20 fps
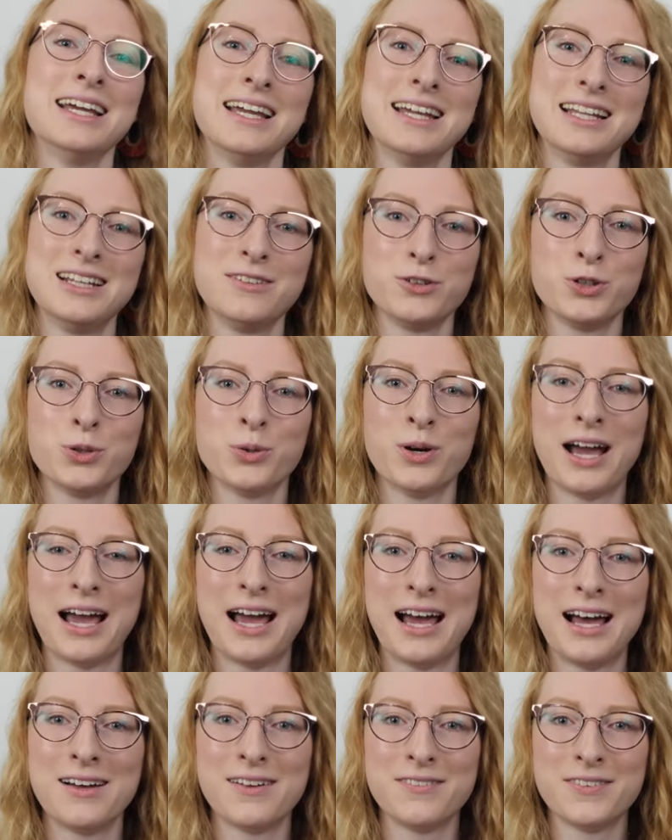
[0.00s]
And if you
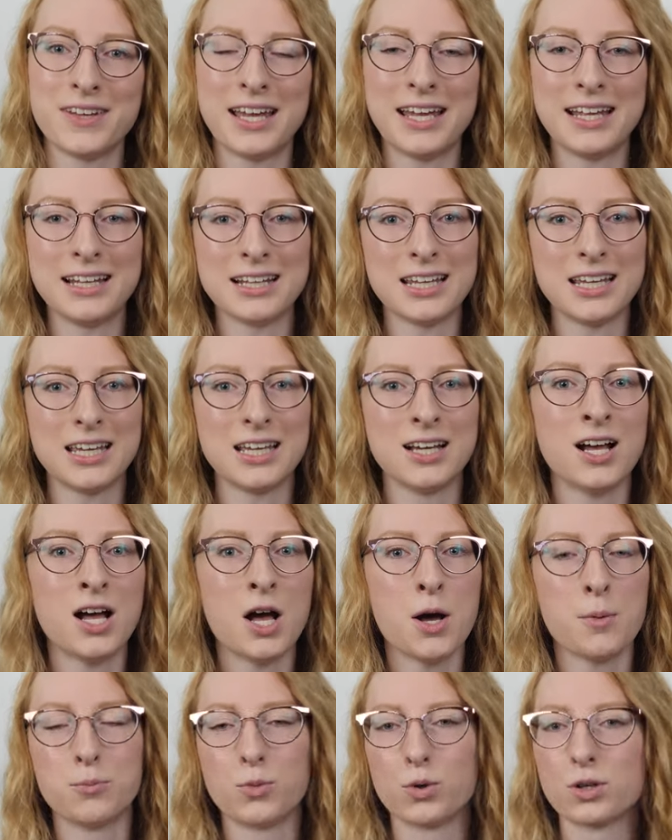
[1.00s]
have any
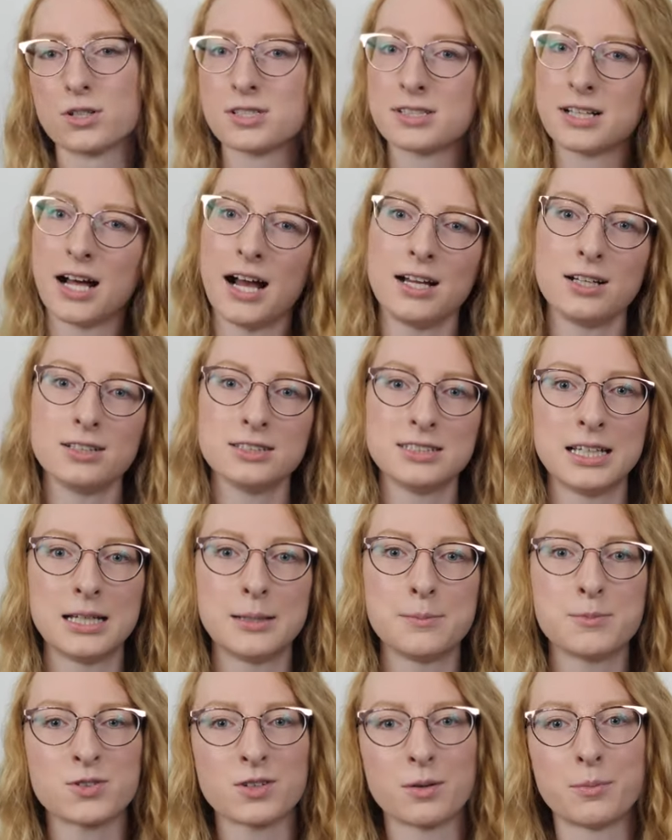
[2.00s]
more style
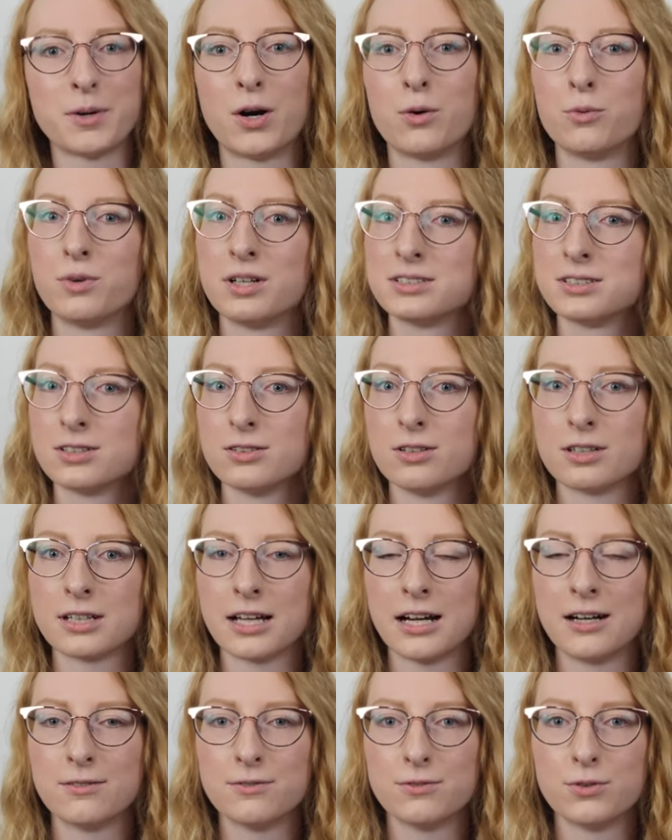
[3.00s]
tips about what to
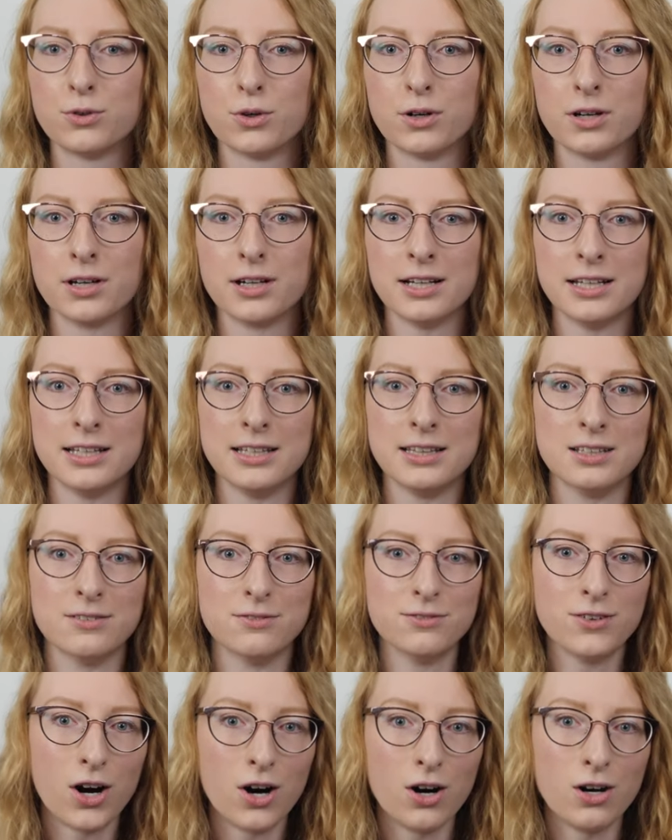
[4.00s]
look out for in the
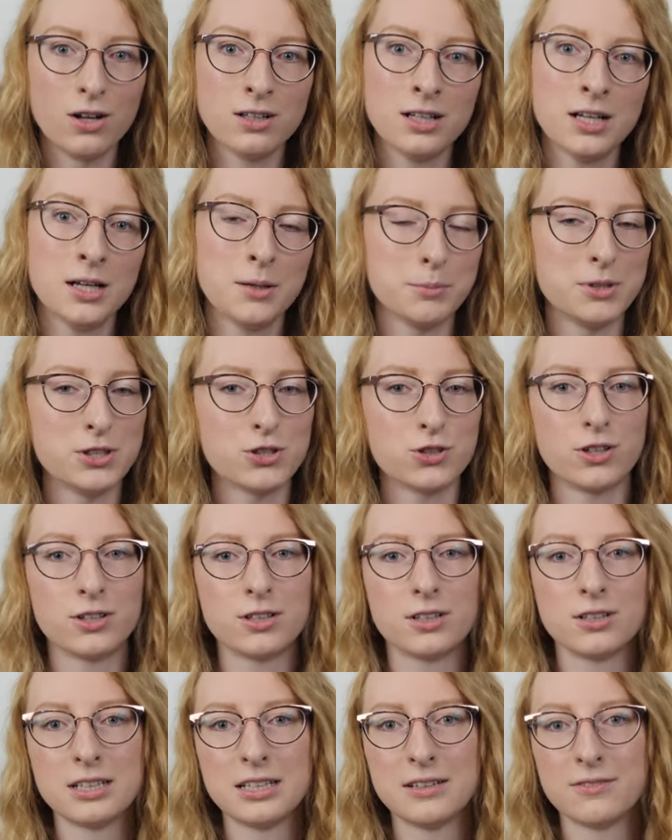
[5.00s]
fall, be
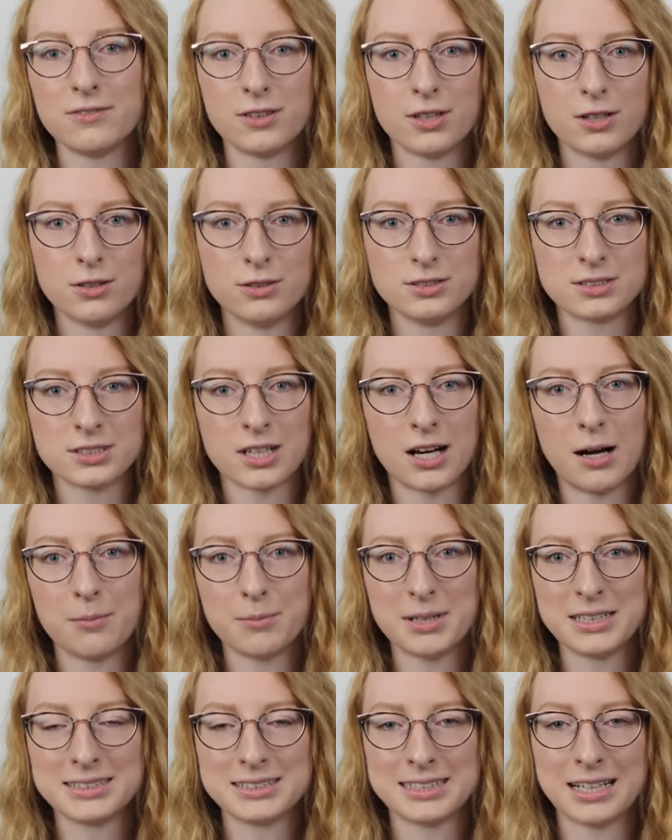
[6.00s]
sure to leave those
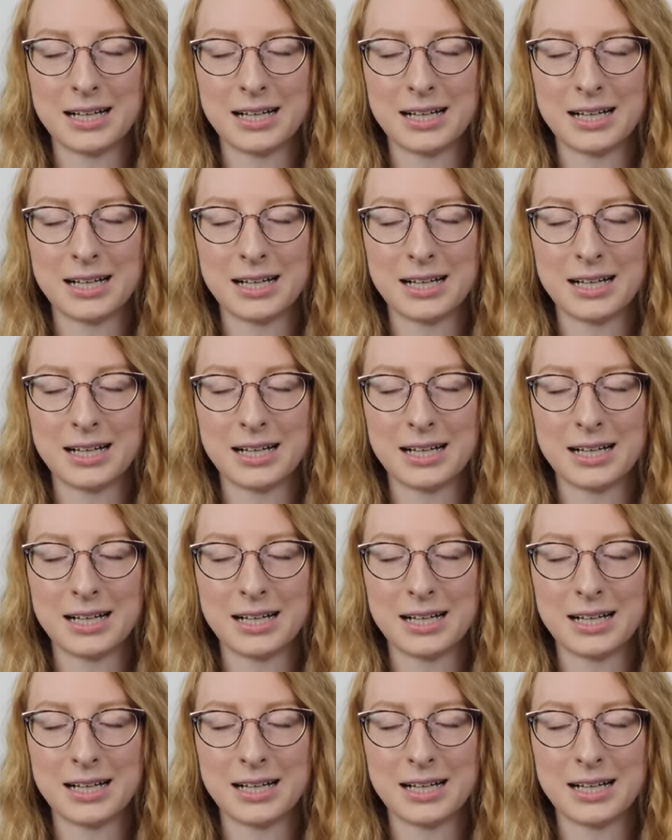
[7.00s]
comments